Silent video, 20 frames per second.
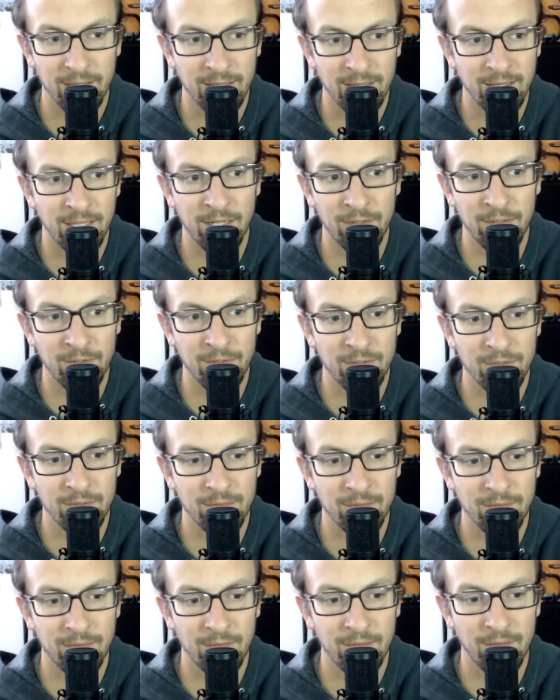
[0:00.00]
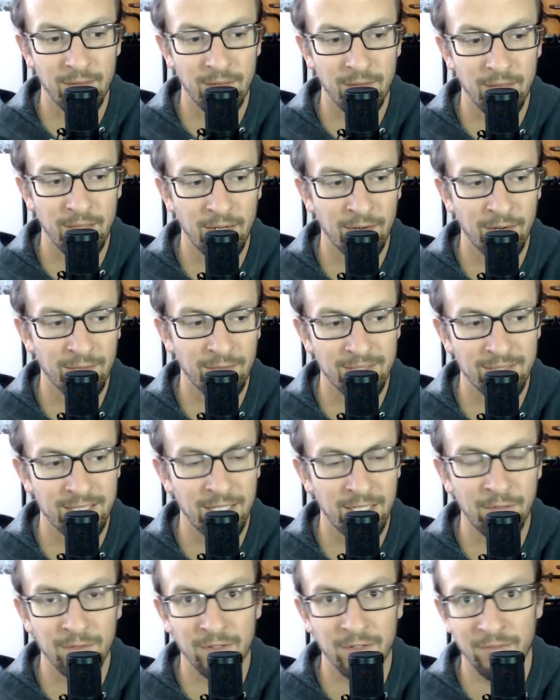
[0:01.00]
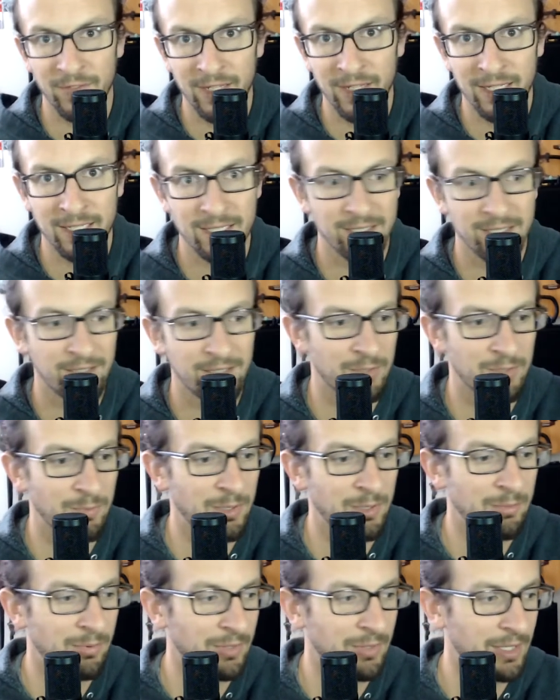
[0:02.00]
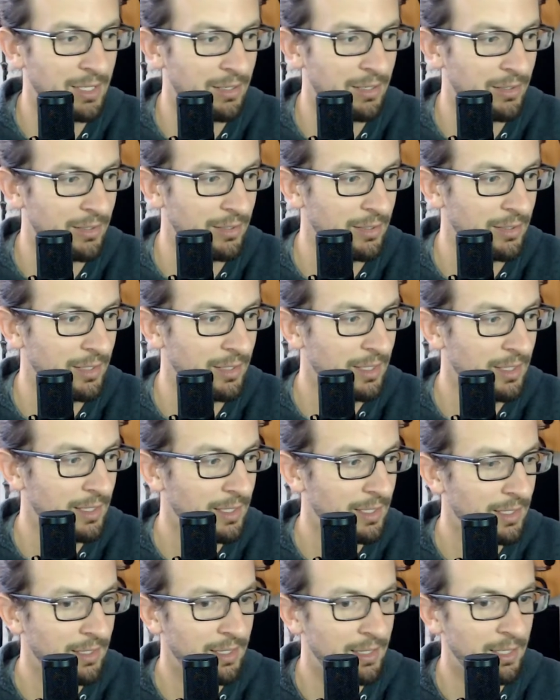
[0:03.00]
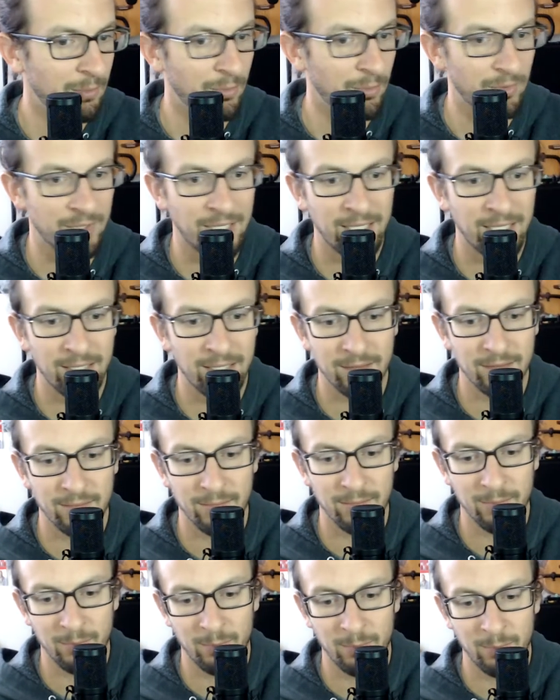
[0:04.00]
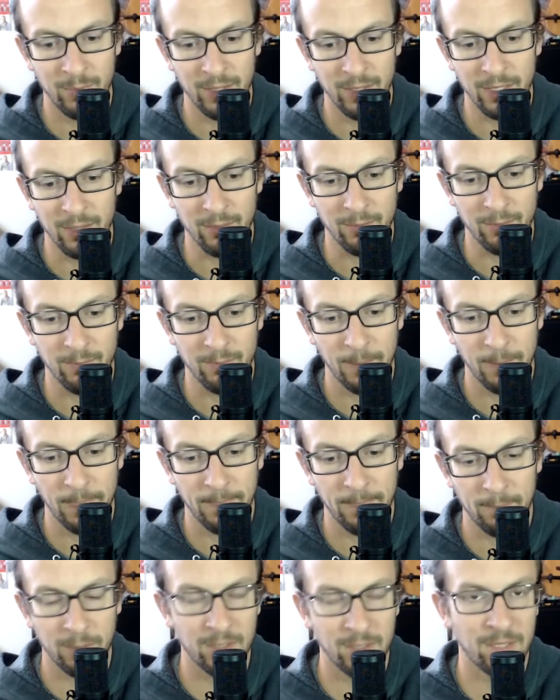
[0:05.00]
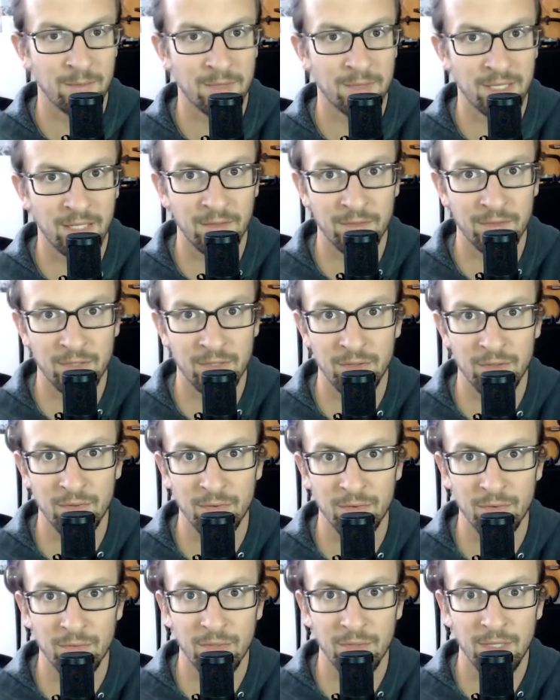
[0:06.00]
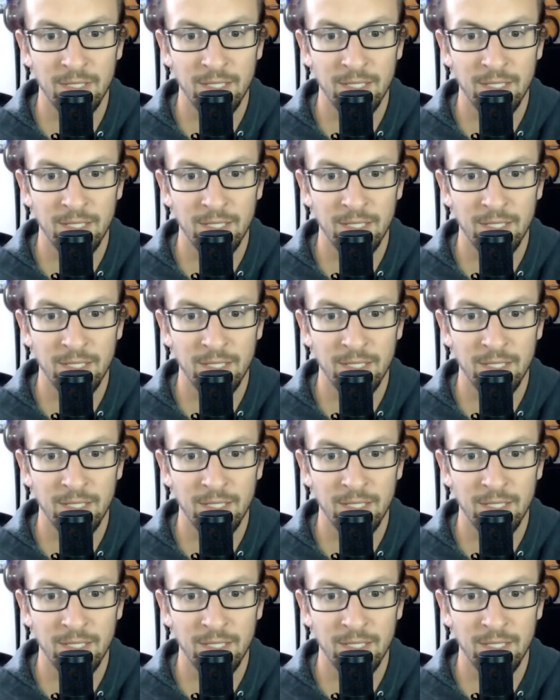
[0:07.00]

they're self-defeatist. There's people that will not, you know, push themselves to